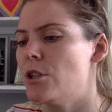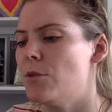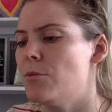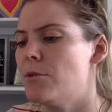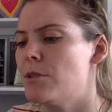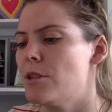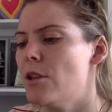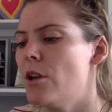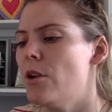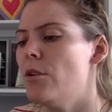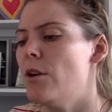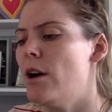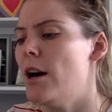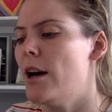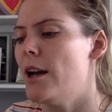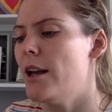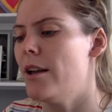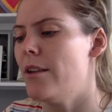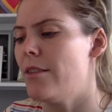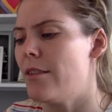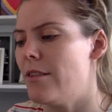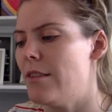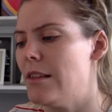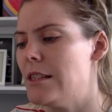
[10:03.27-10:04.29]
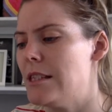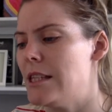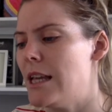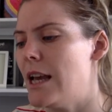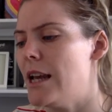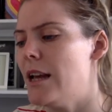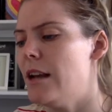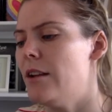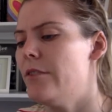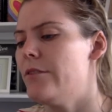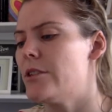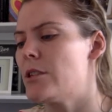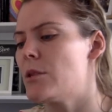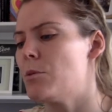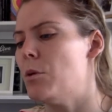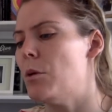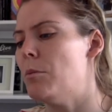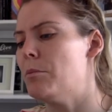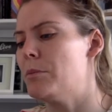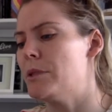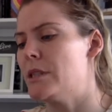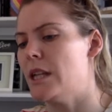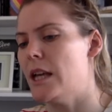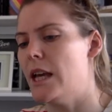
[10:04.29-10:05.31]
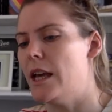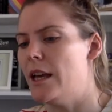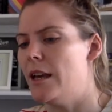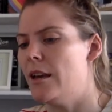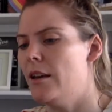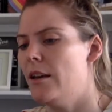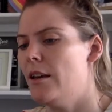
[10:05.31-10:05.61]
was no higher than the tail of a swamp deer.